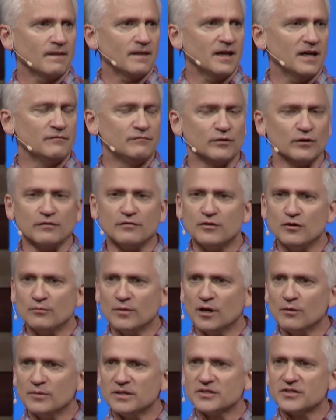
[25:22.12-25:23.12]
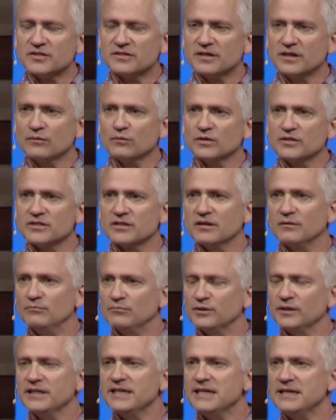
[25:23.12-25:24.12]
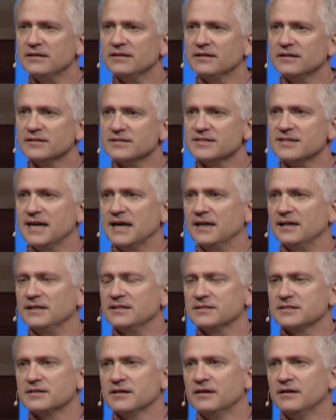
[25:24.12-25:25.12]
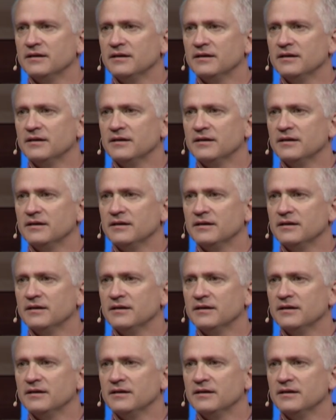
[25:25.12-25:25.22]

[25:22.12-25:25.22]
And for a few moments, there was complete silence.